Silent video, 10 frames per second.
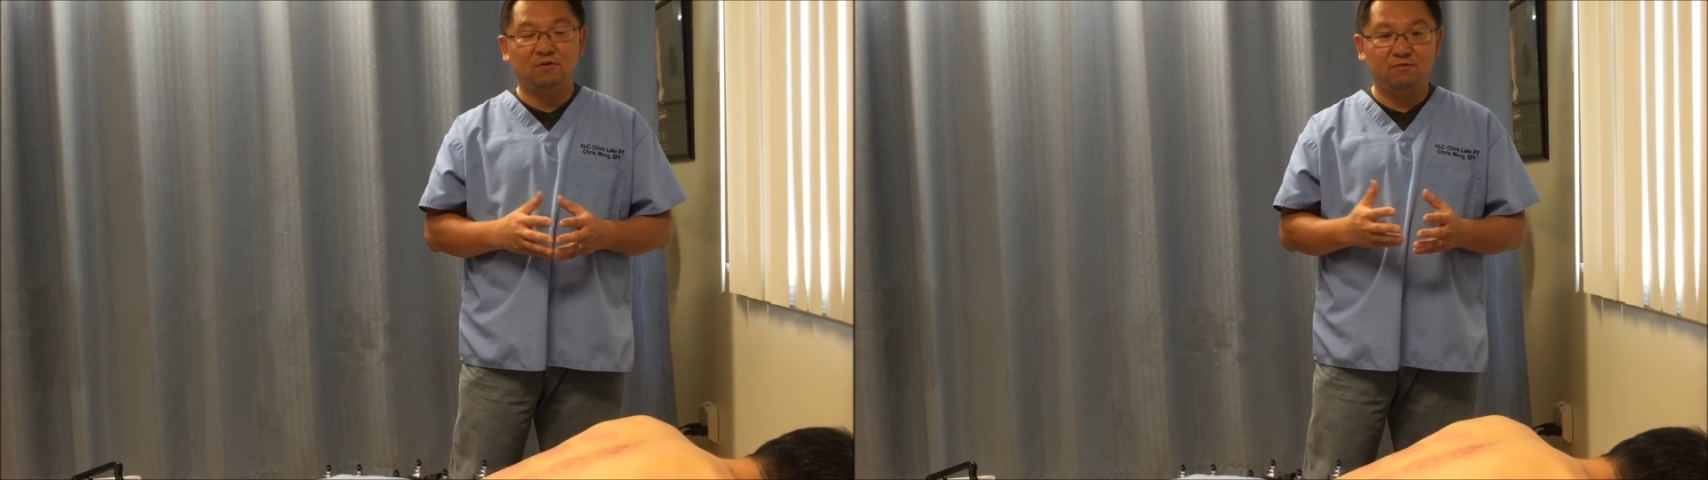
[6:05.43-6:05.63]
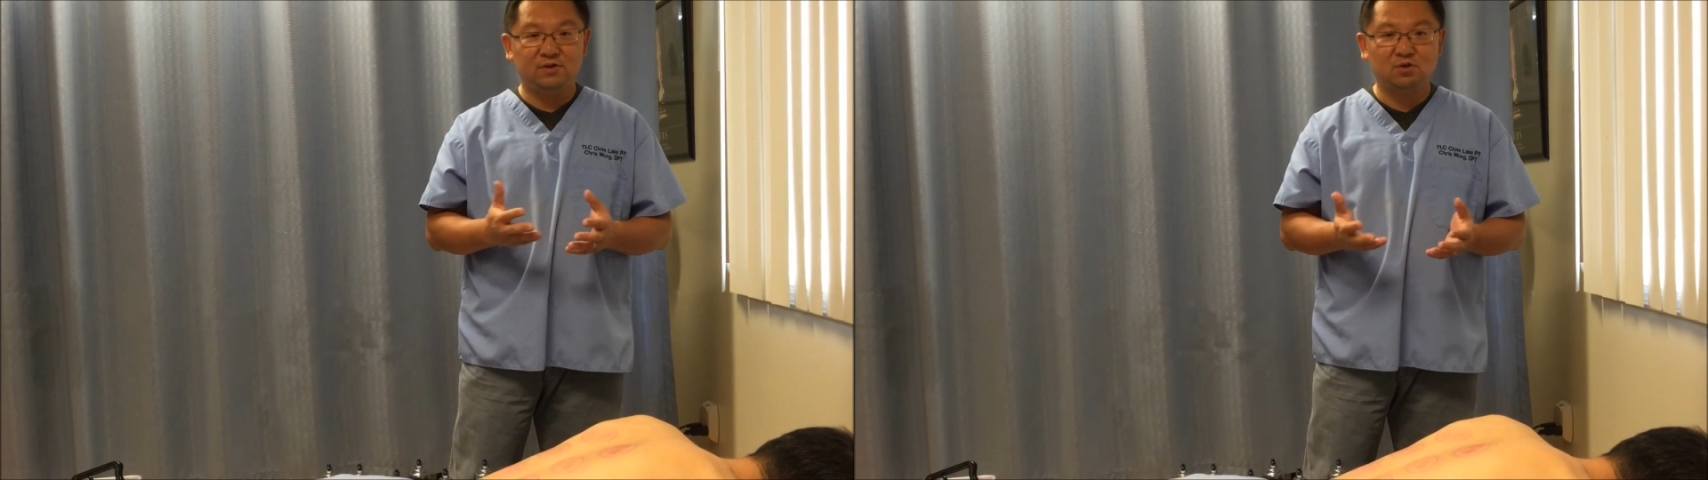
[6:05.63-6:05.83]

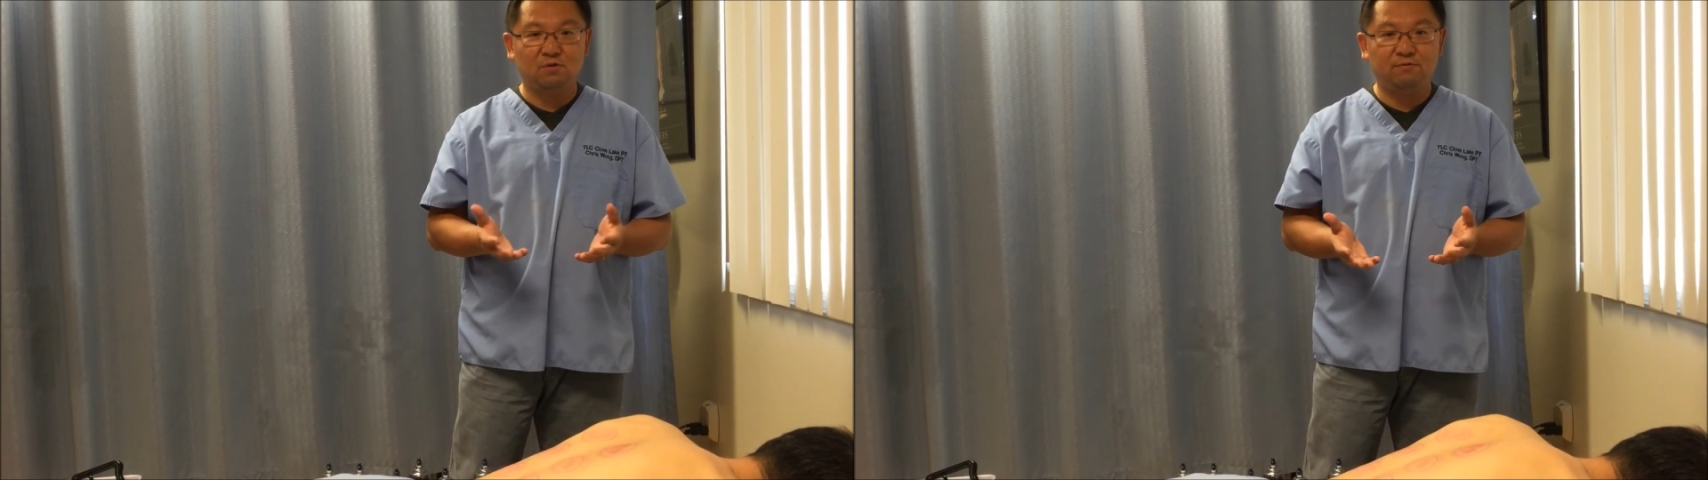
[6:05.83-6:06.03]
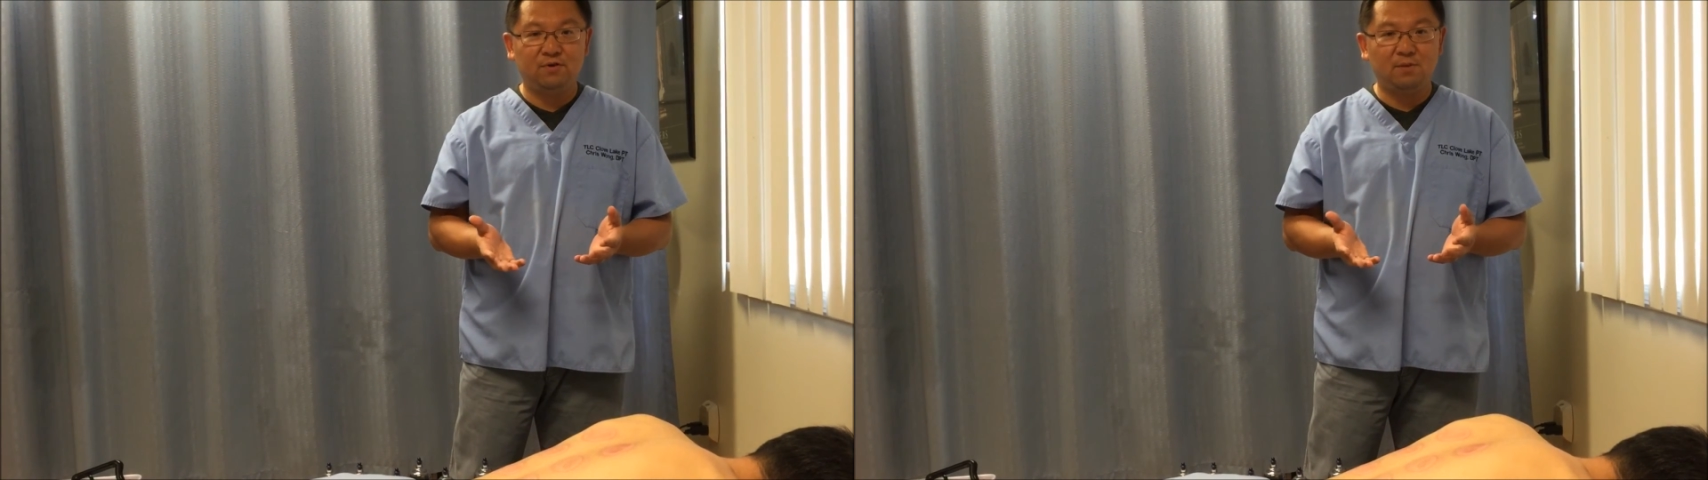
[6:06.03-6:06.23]
or the
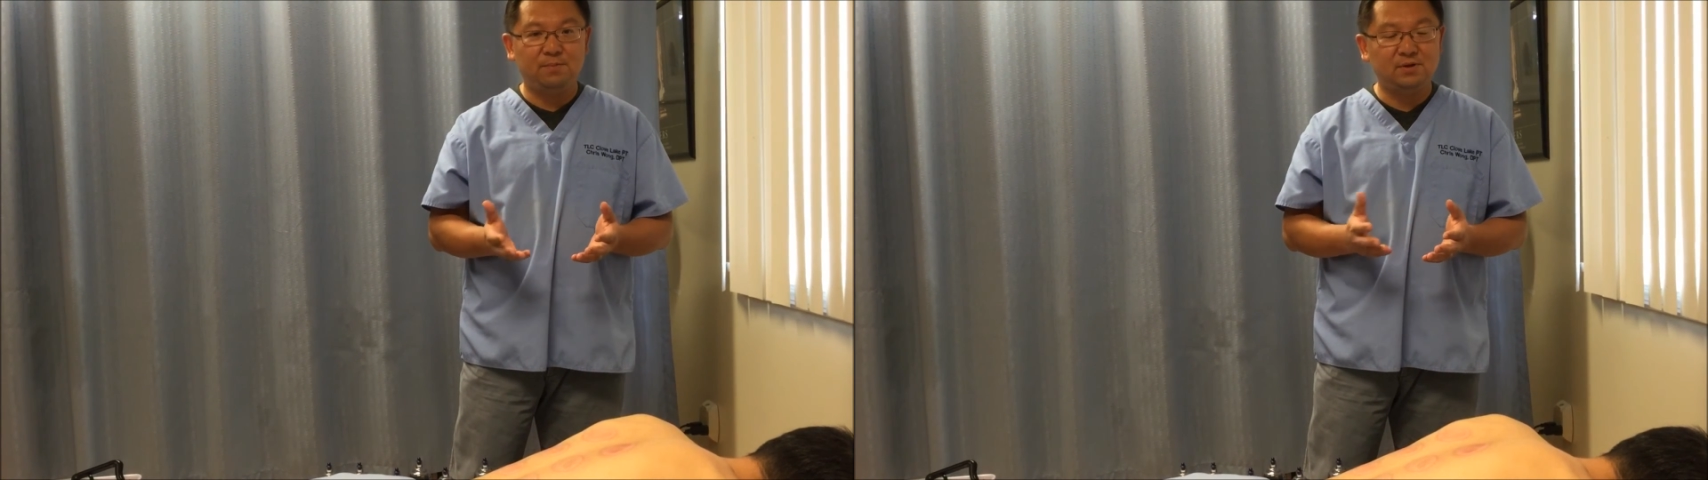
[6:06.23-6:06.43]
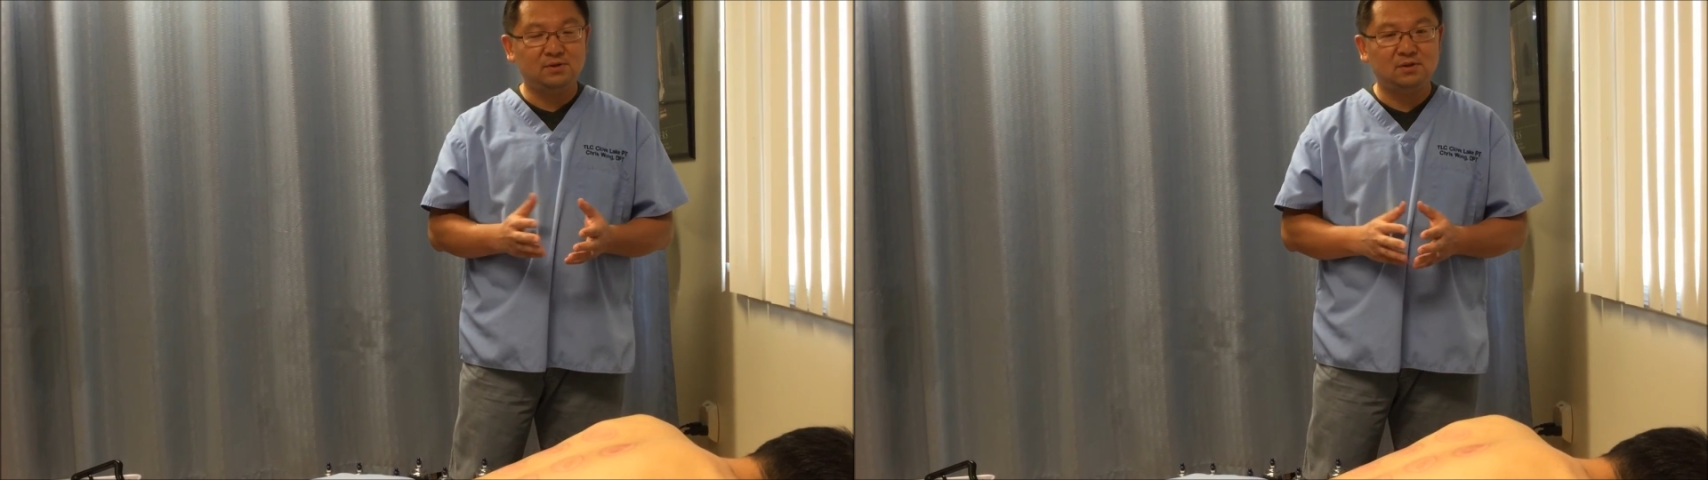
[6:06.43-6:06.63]
physical
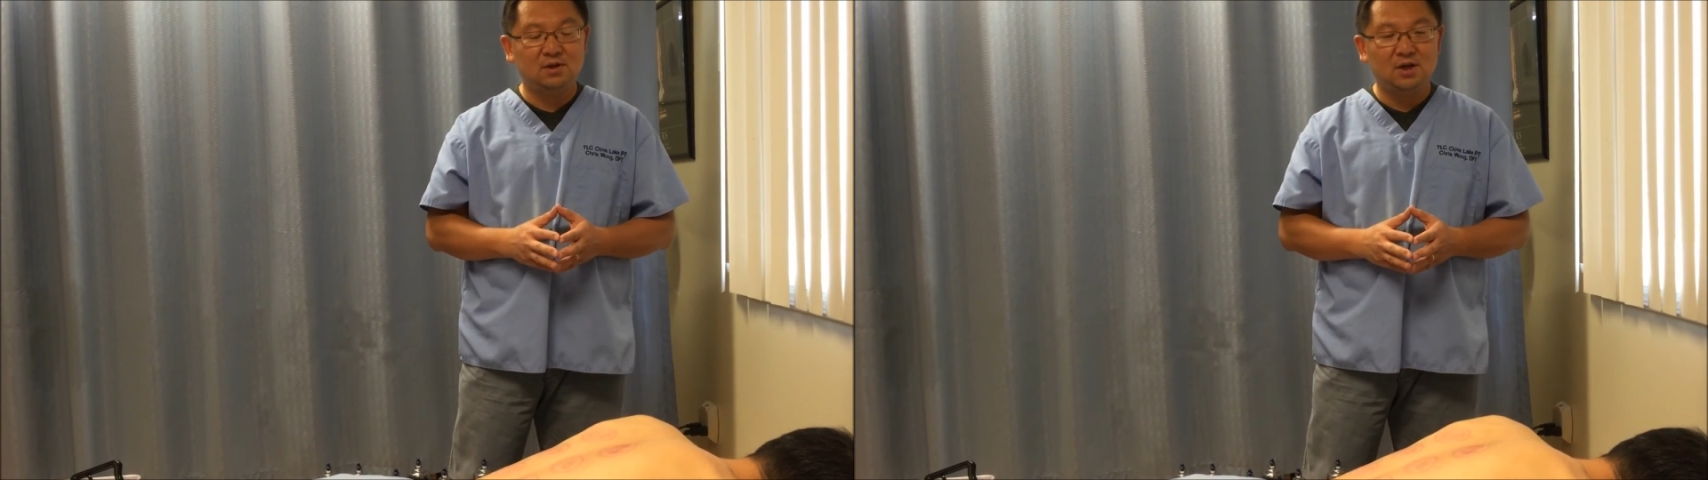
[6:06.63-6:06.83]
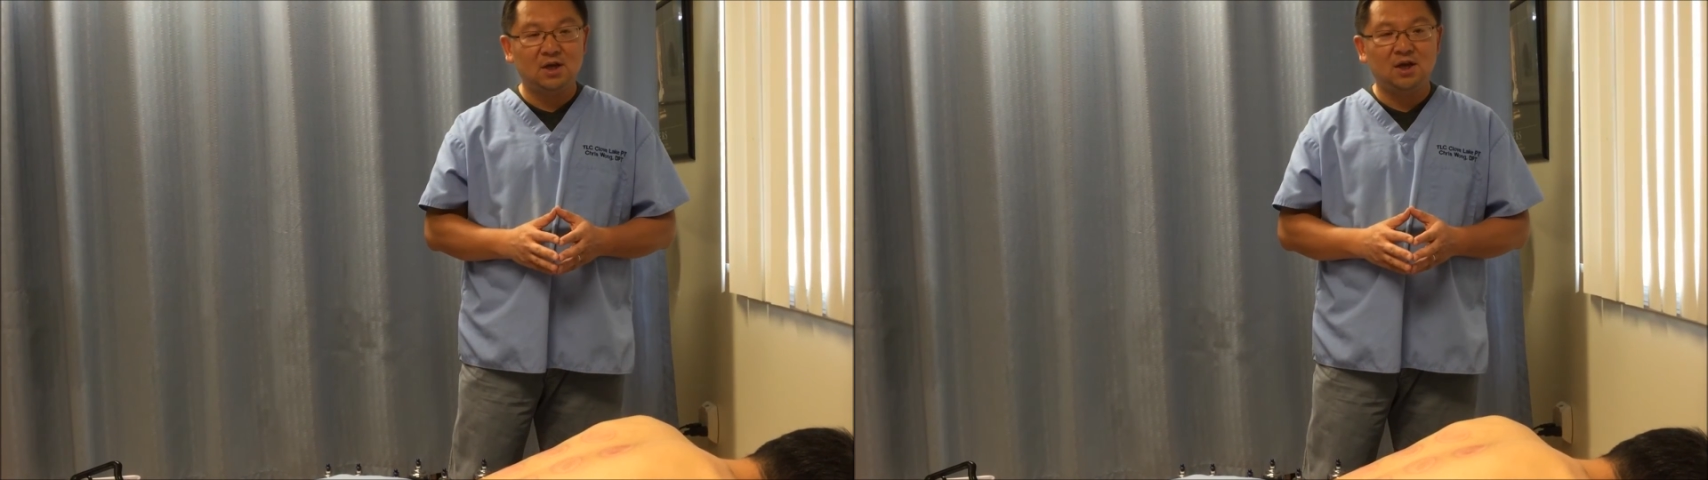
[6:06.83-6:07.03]
therapist